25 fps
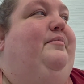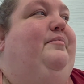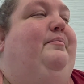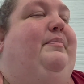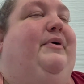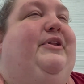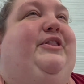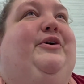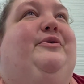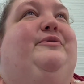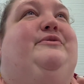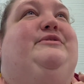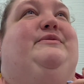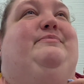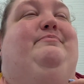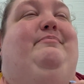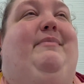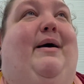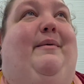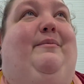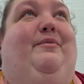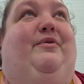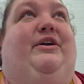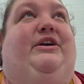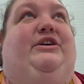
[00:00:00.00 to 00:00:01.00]
But those
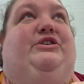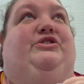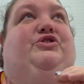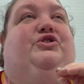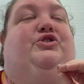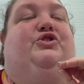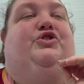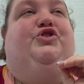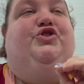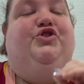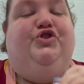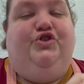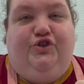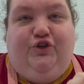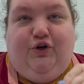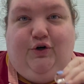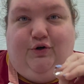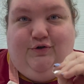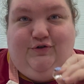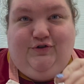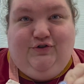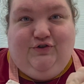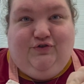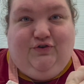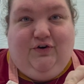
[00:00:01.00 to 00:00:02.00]
memories are so
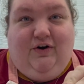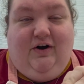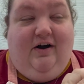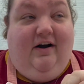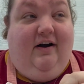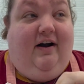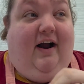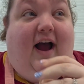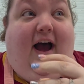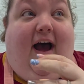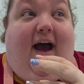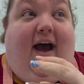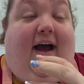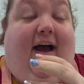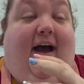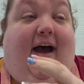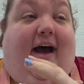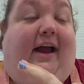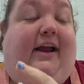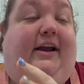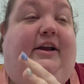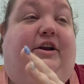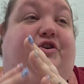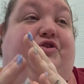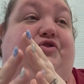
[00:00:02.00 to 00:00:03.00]
strong.
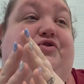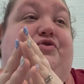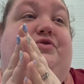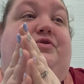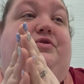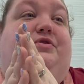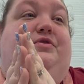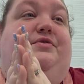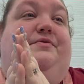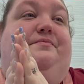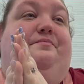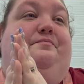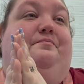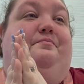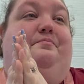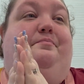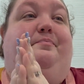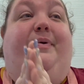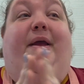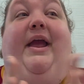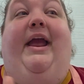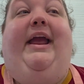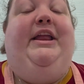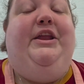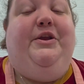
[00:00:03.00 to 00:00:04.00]
I could
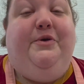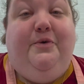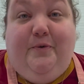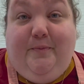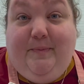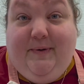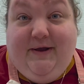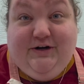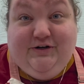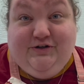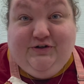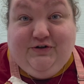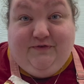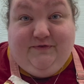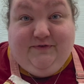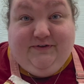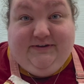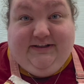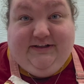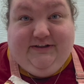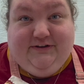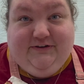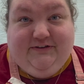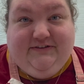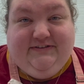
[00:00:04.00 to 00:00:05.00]
paint you a picture of what
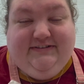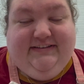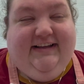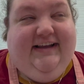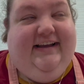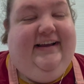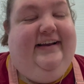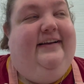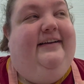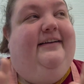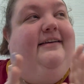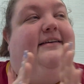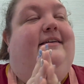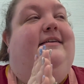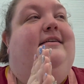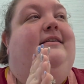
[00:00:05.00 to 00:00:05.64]
they looked like.